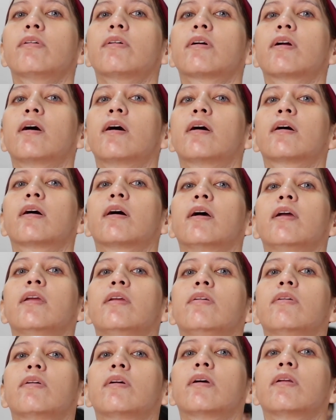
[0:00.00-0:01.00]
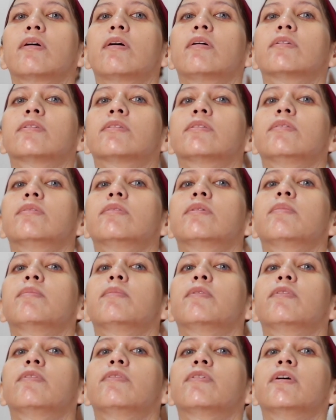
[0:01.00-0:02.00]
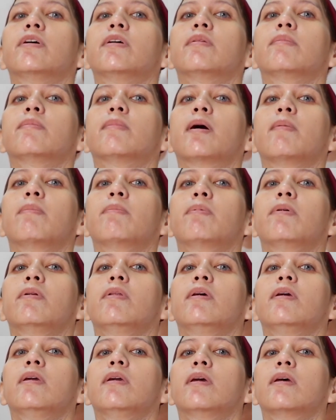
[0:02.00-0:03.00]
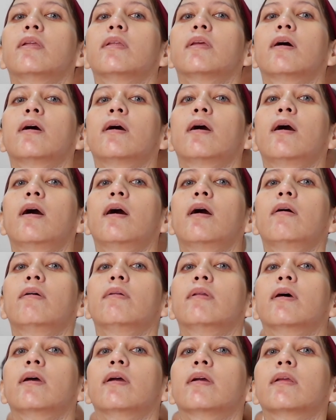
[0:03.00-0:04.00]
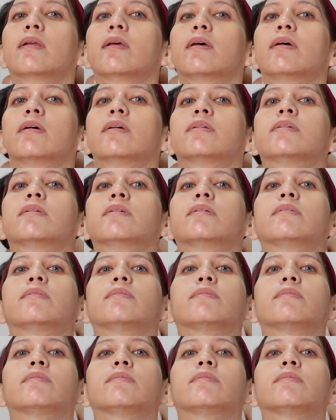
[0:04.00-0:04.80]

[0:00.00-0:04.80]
crack, and you can also remove it by pulling it out like this.